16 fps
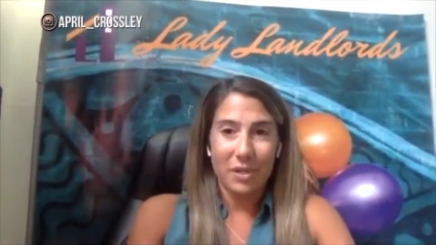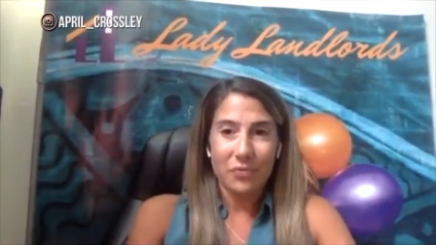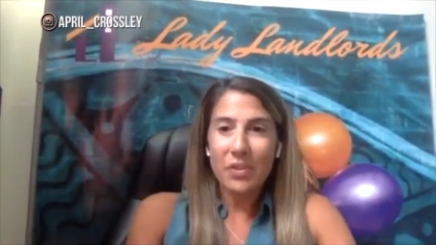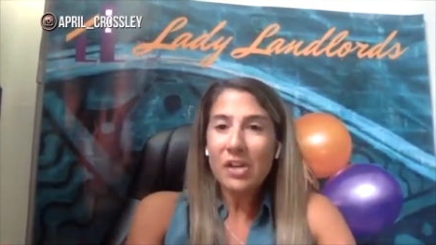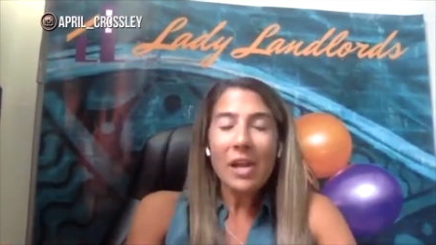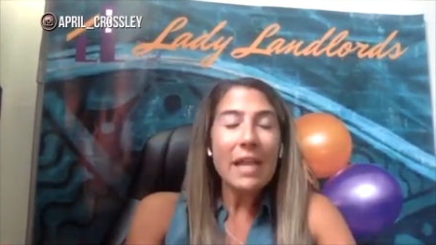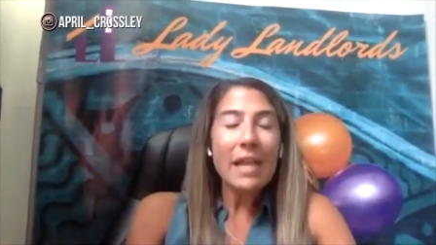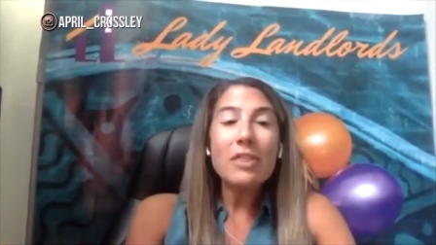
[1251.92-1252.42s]

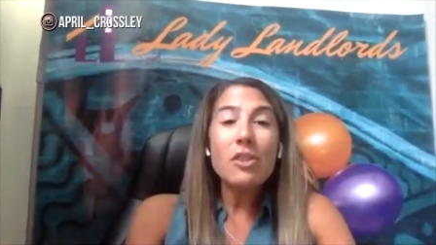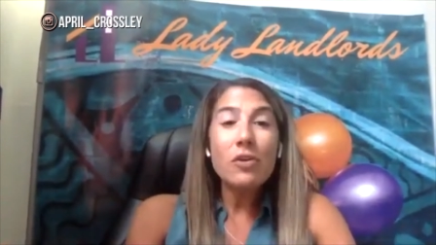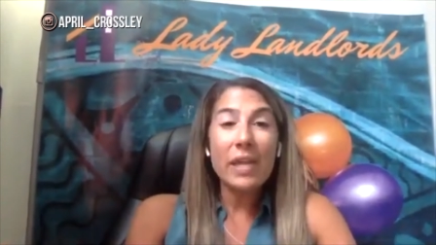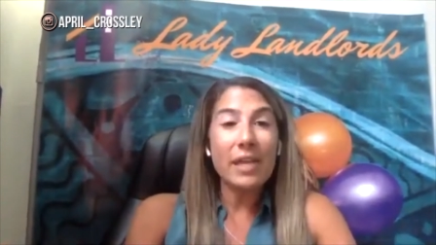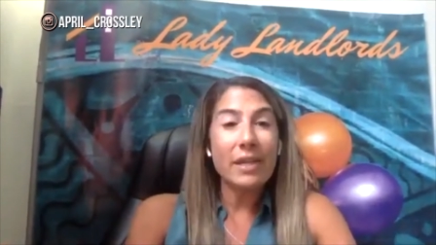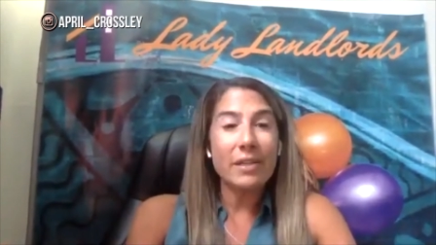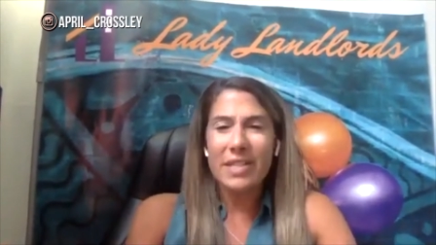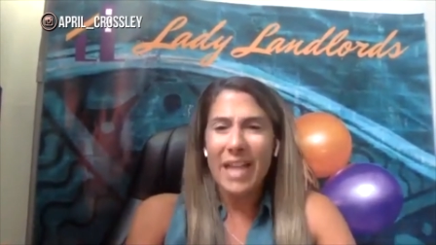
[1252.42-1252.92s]
They're not
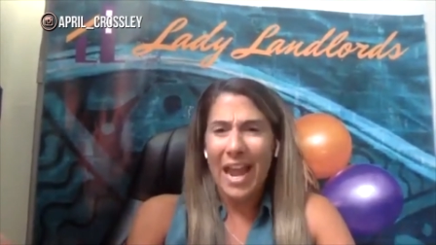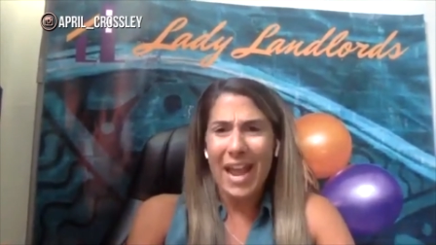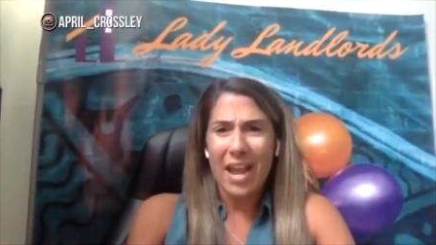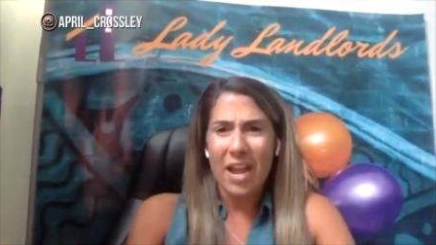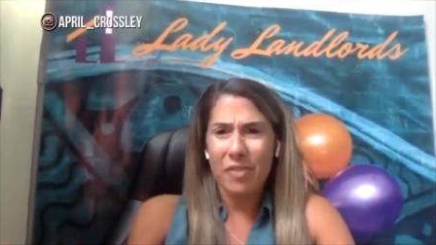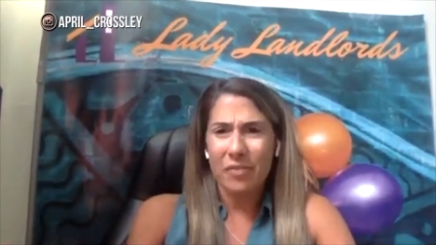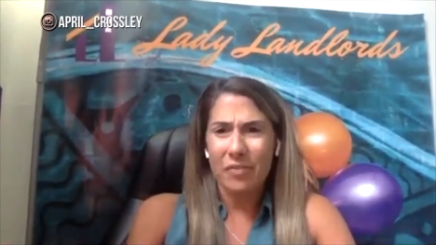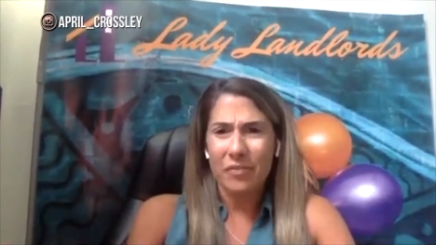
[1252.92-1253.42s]
looking to
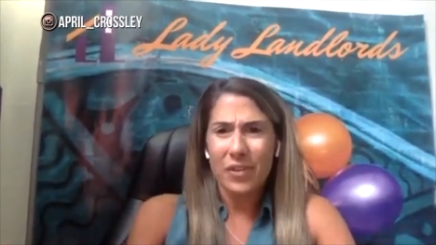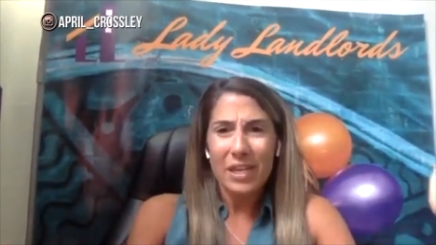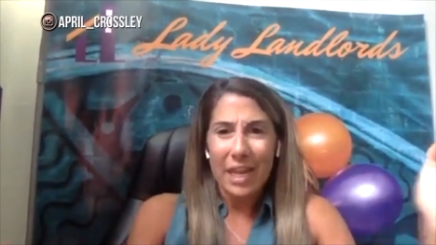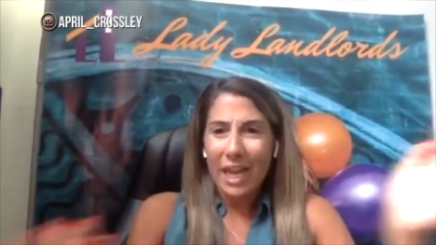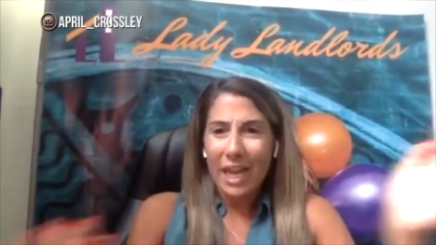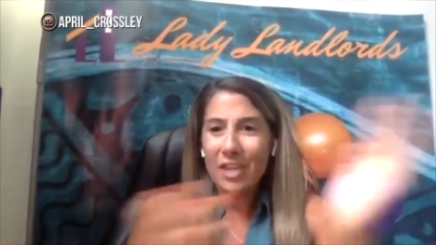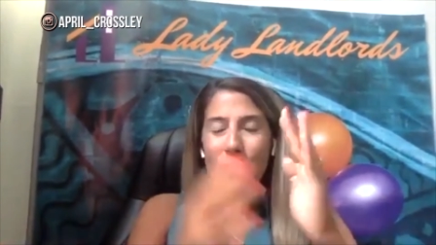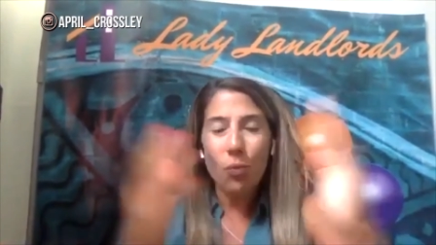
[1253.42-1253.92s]
have,
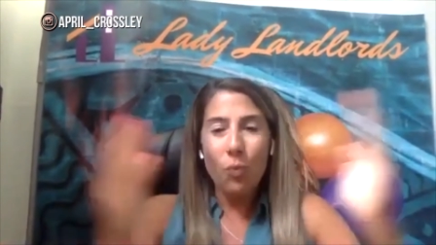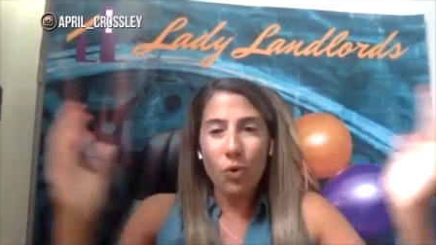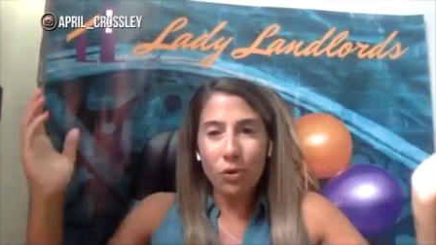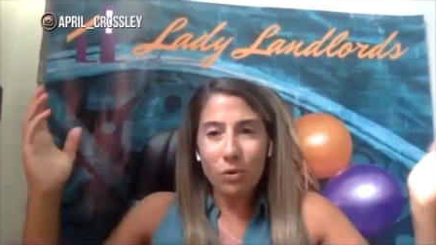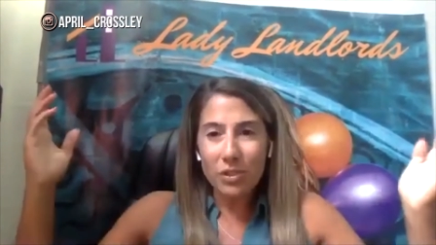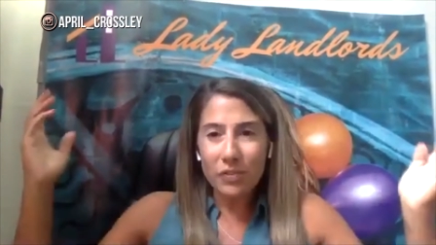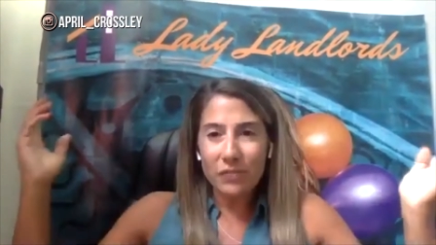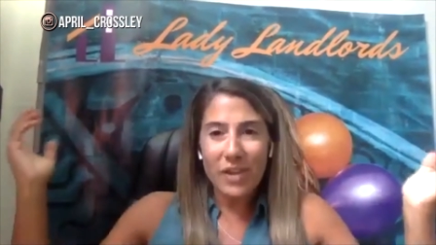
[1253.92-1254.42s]
in the
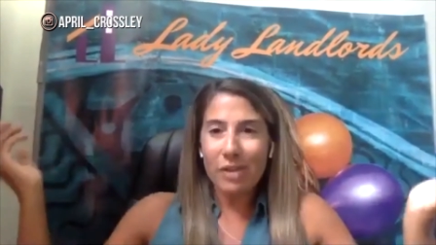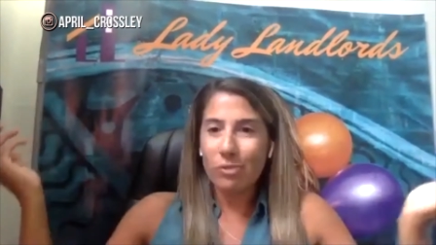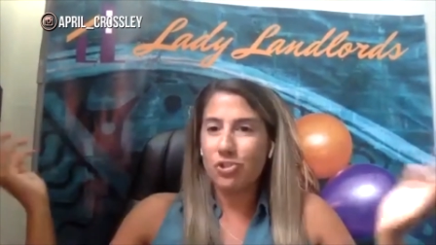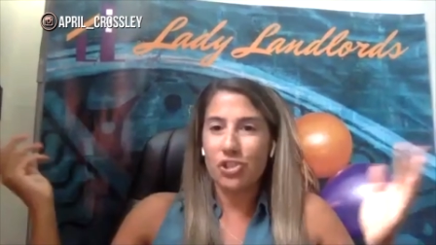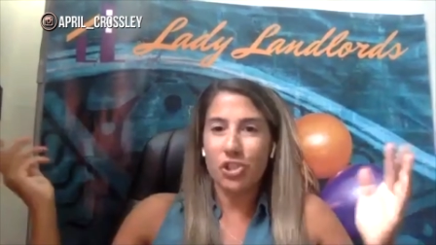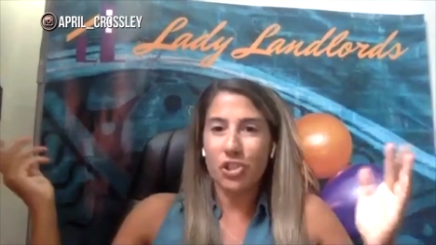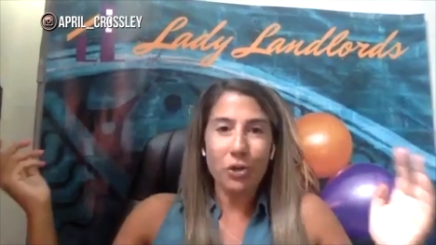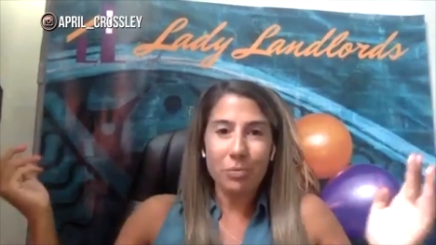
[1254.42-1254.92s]
world of now
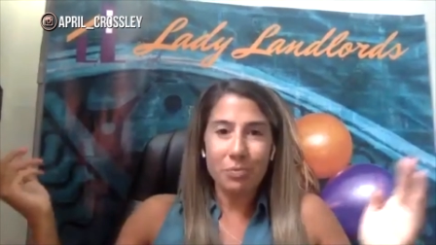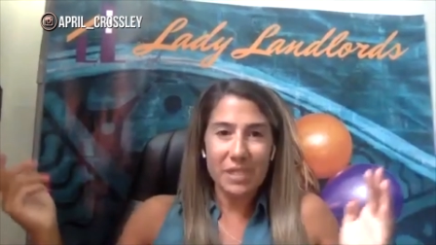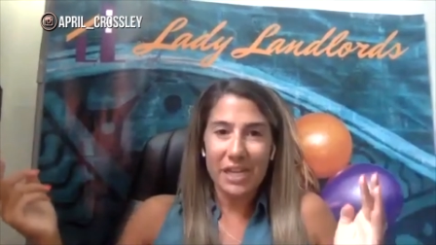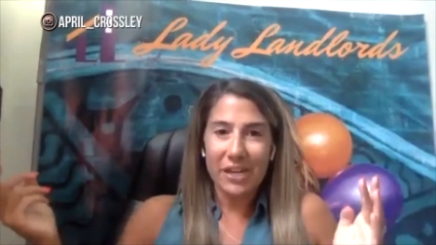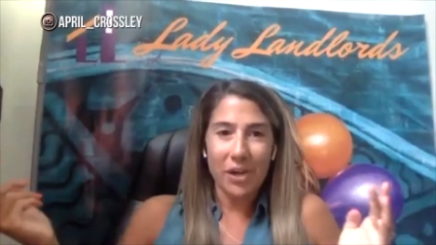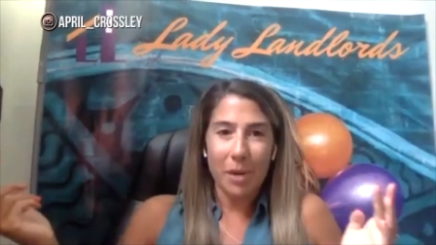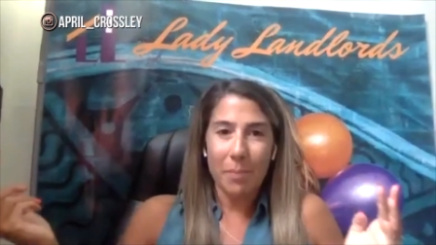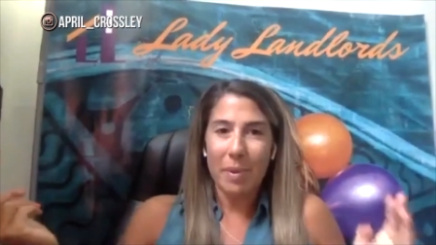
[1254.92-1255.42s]
germs
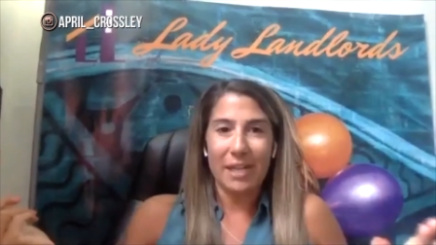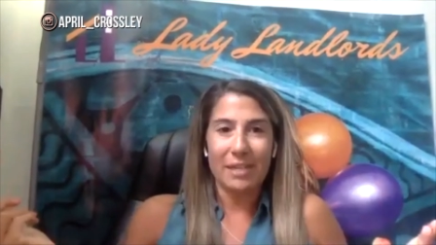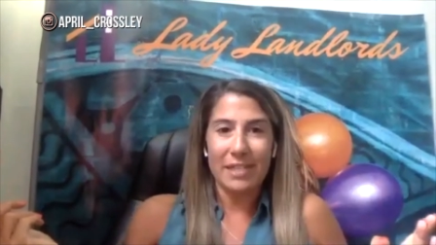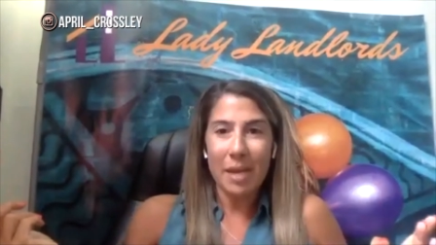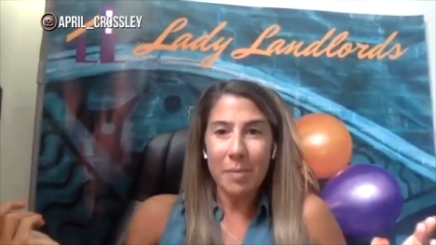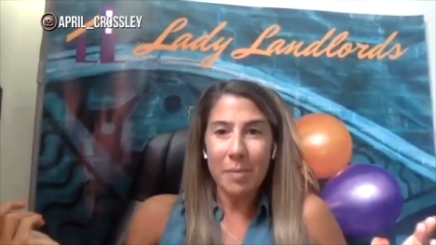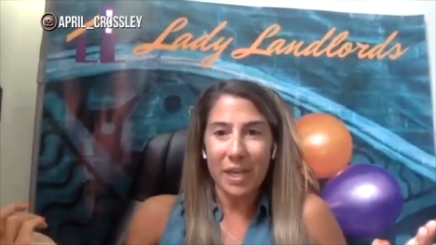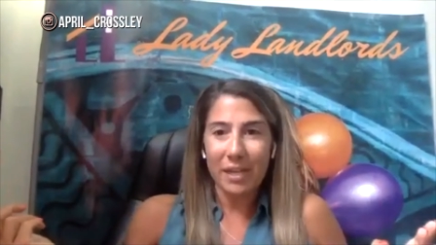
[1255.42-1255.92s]
here in a
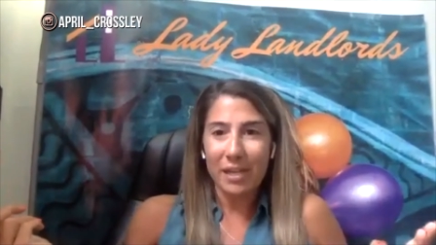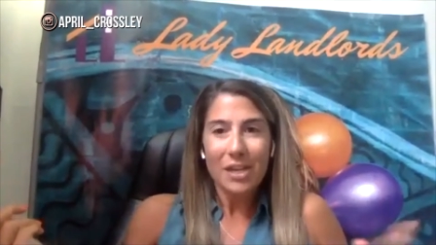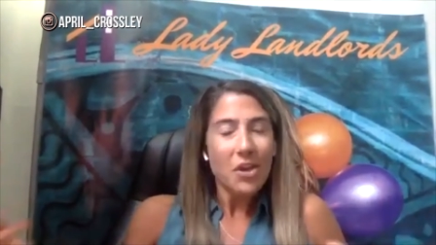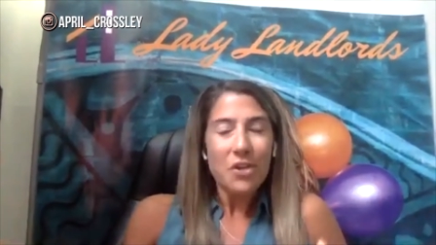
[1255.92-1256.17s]
pandemic,